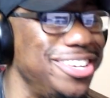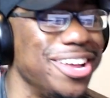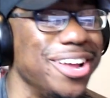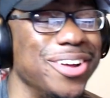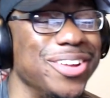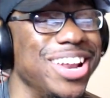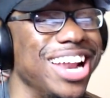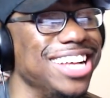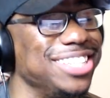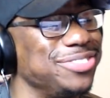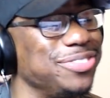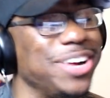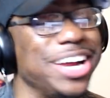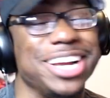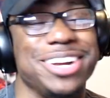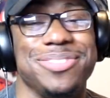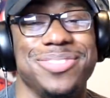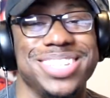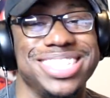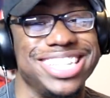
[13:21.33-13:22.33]
No, that's
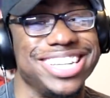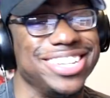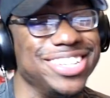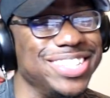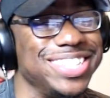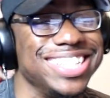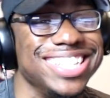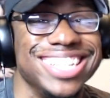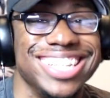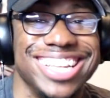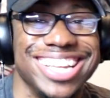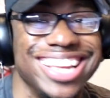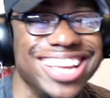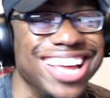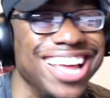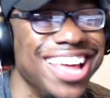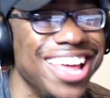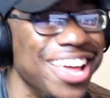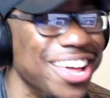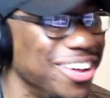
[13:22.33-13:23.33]
random as hell.
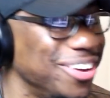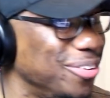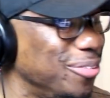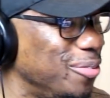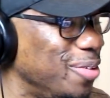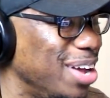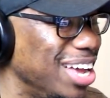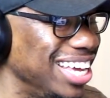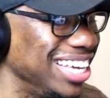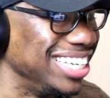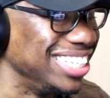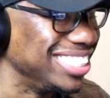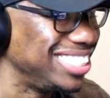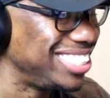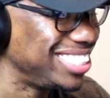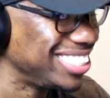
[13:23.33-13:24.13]
What?